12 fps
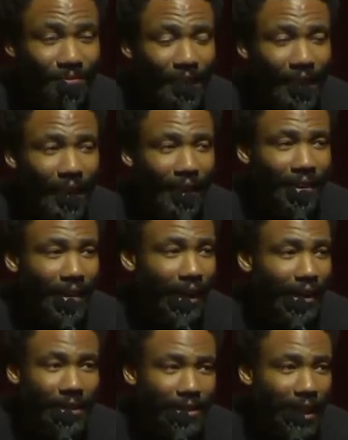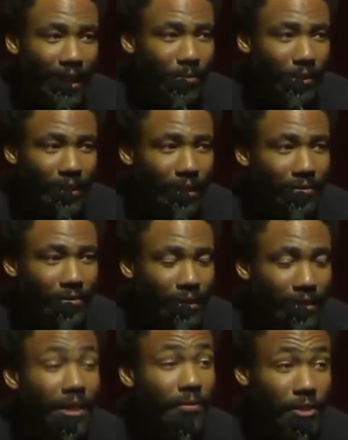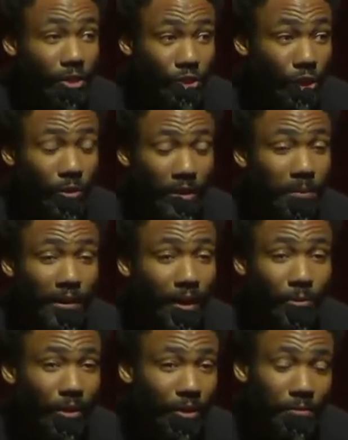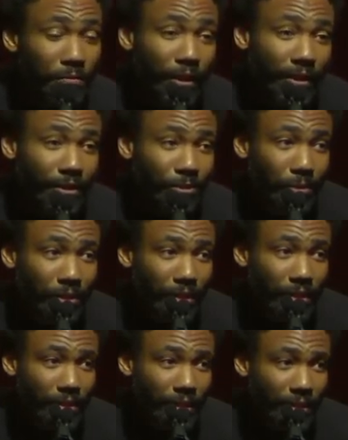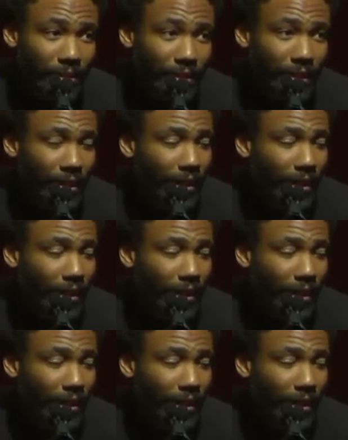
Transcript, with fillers: And anytime we'd give, he'd give us a joke, it'd be like one of the funniest ones of the season.